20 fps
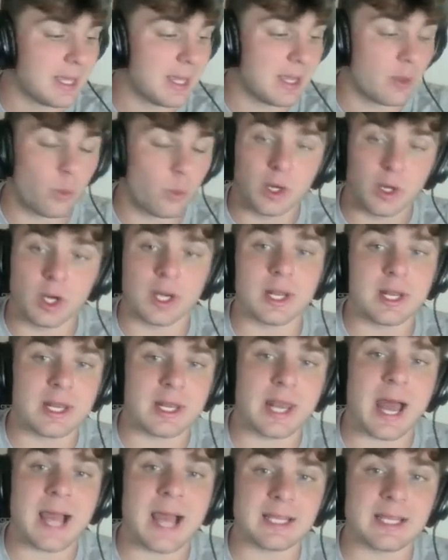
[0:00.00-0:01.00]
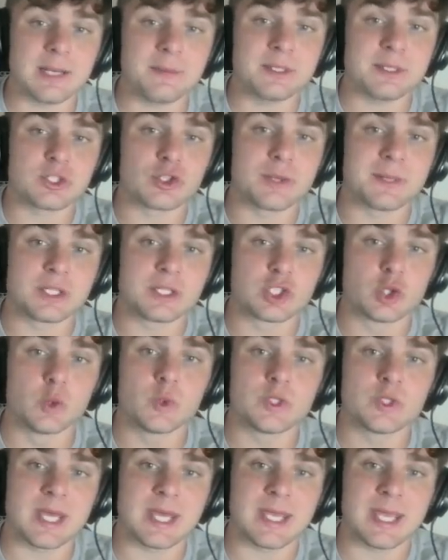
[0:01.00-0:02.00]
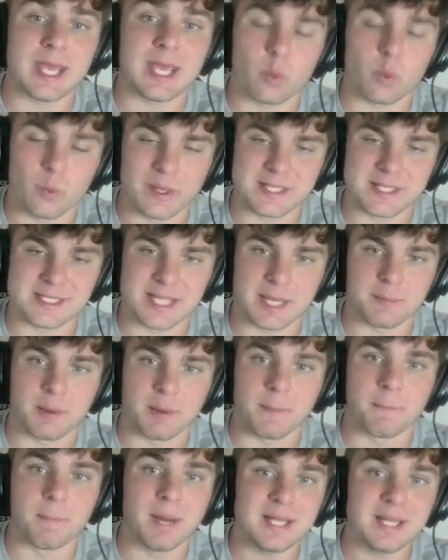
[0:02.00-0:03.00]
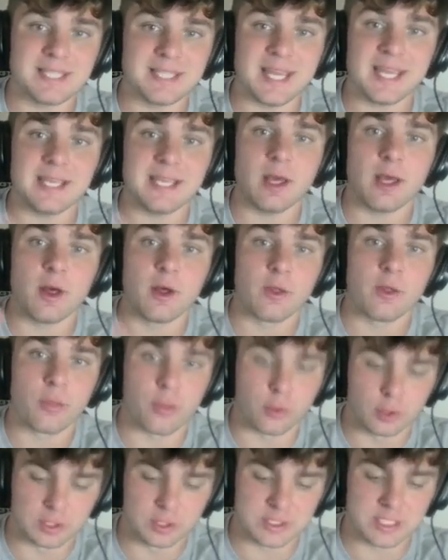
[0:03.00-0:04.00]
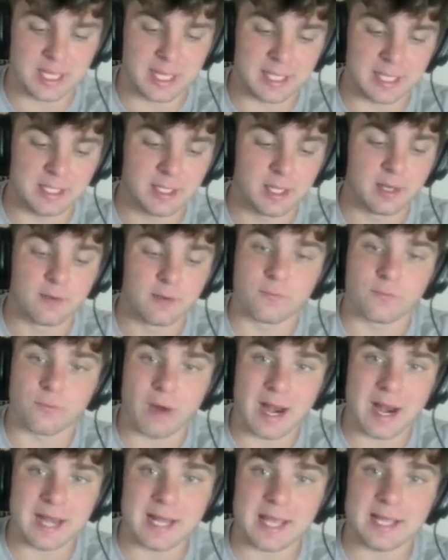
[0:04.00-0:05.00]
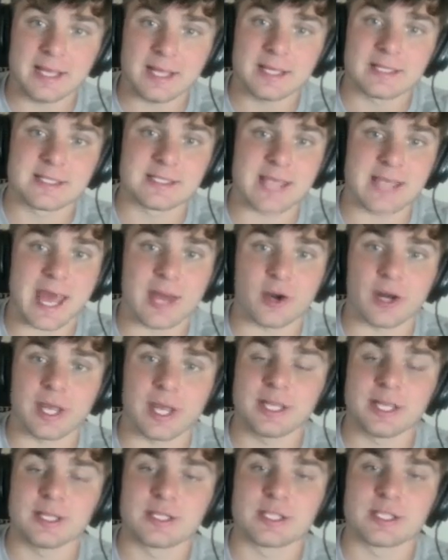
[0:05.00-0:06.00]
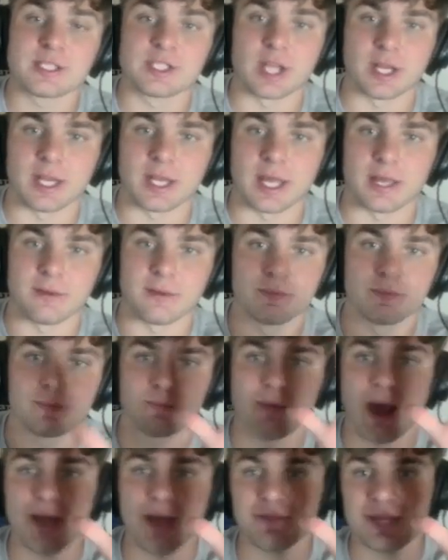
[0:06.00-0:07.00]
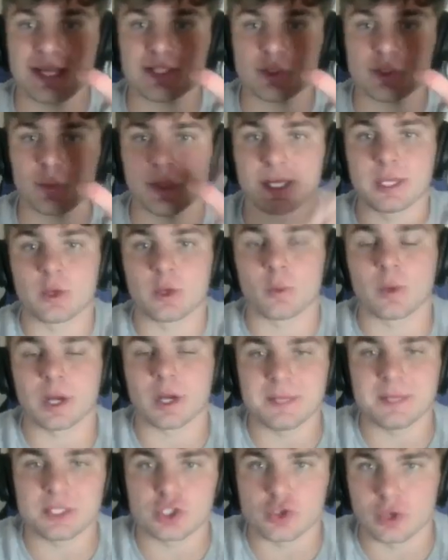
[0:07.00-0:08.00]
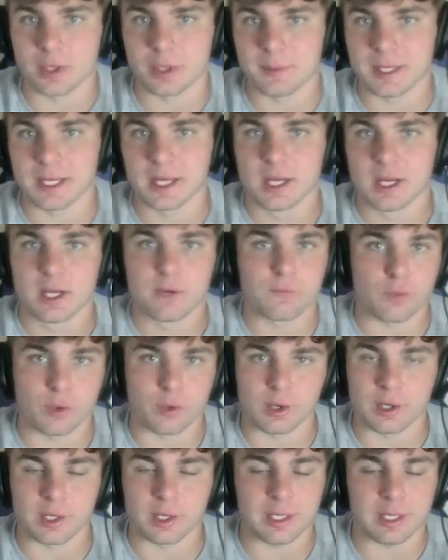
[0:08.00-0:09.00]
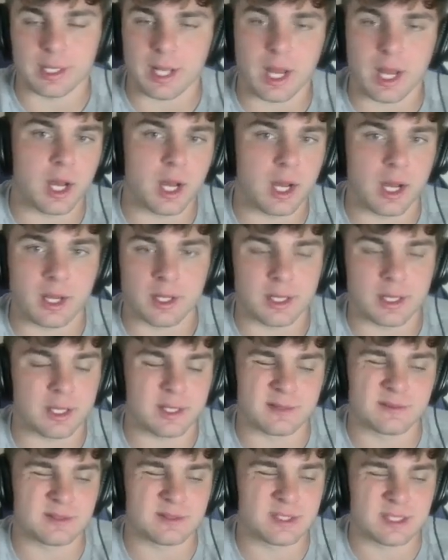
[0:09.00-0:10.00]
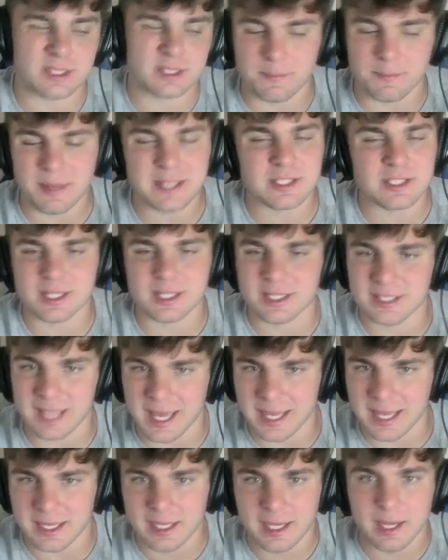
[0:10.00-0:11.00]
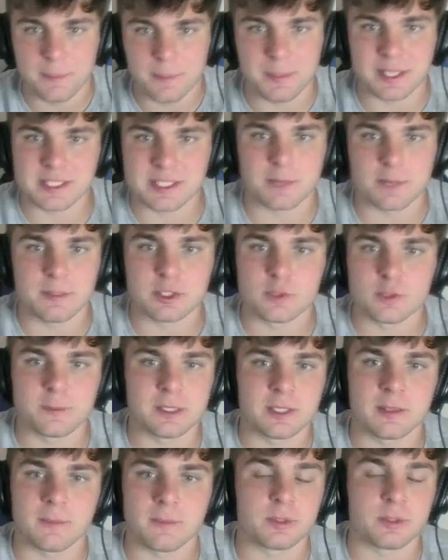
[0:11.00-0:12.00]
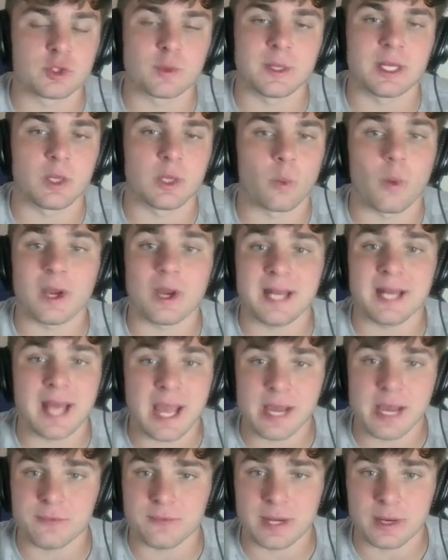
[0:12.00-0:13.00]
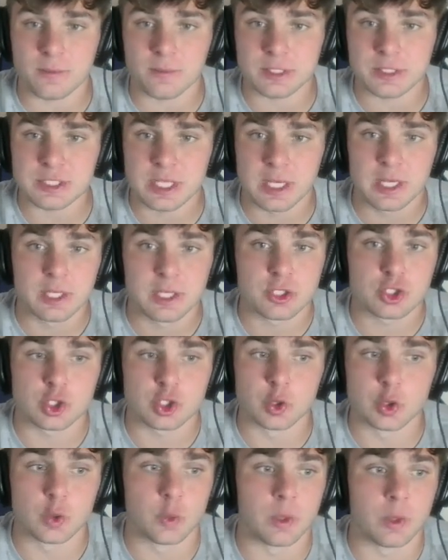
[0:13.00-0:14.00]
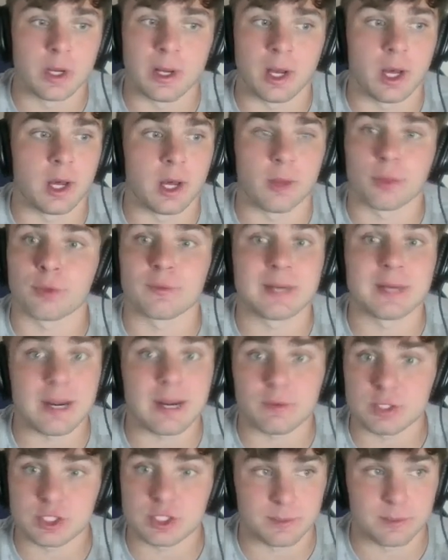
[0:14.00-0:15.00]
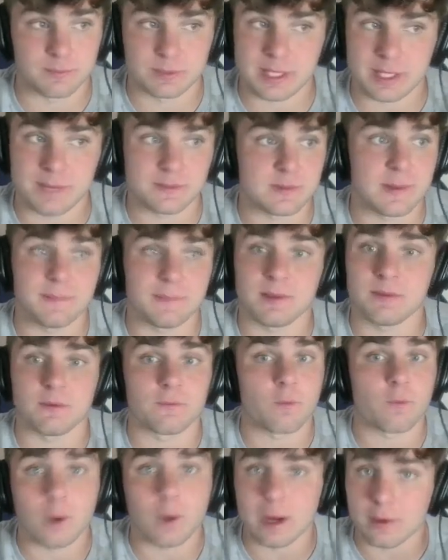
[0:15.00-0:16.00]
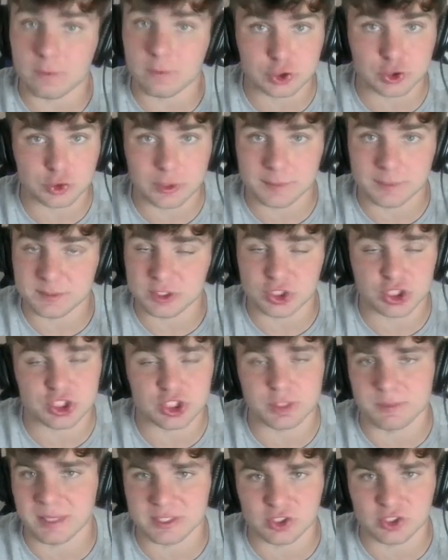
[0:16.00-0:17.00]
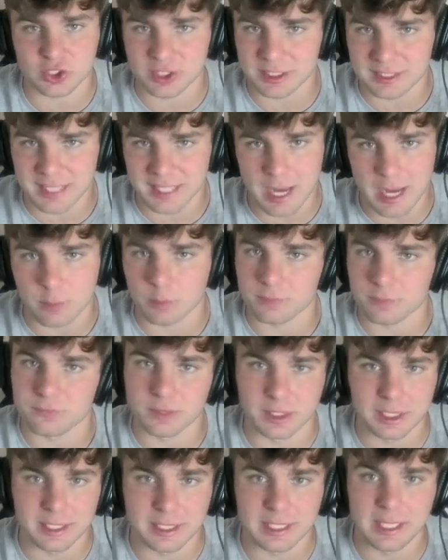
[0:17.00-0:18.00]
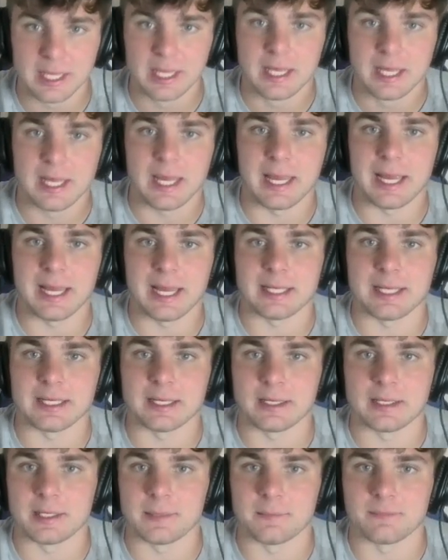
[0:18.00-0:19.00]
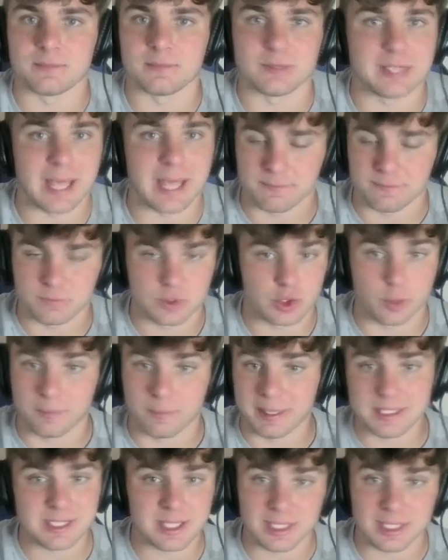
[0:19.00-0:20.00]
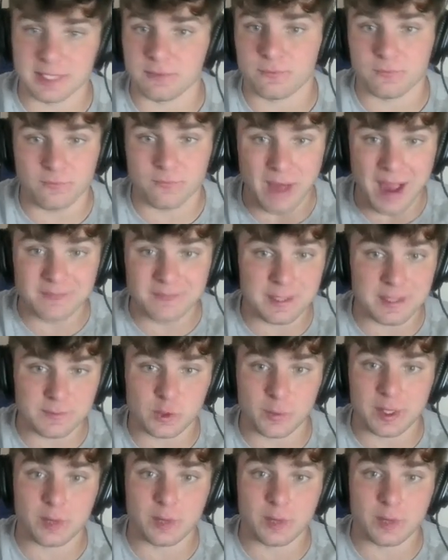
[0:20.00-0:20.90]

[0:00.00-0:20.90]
We're gonna, not going to be streaming Tuesday and Wednesday, but Monday, Thursday, Friday, Saturday, Sunday. Five days a week, we're going to be streaming for. Uh, uh, Depends on the day, but it's going to be between, between one and a half hours to uh, three hours, sometimes maybe even four hour streams. It just depends on the day how we're feeling. And um, yeah, so basically, five times a week we're